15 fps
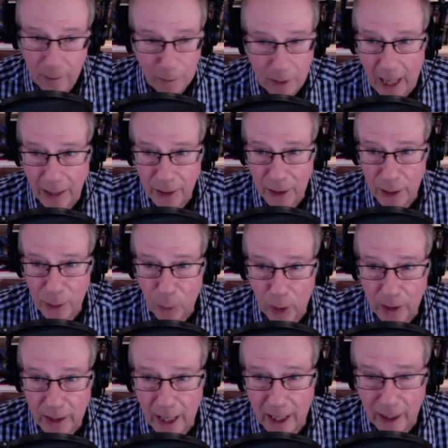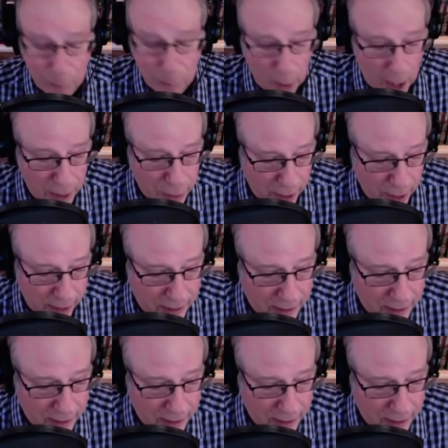But I just worked on a project